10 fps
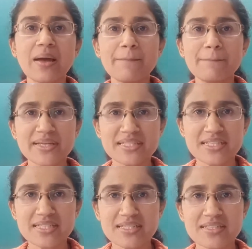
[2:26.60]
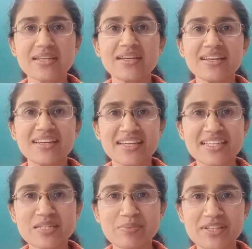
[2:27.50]
business,
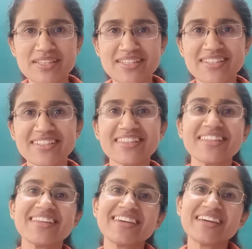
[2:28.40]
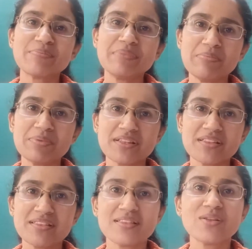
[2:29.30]
interpersonal,
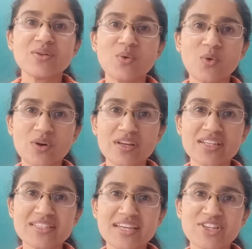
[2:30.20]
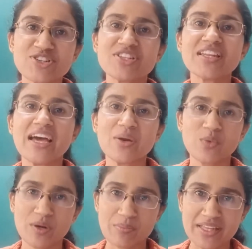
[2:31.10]
people, organization, and
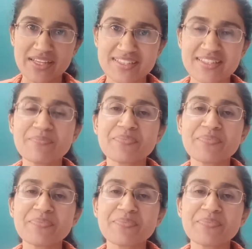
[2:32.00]
workplace.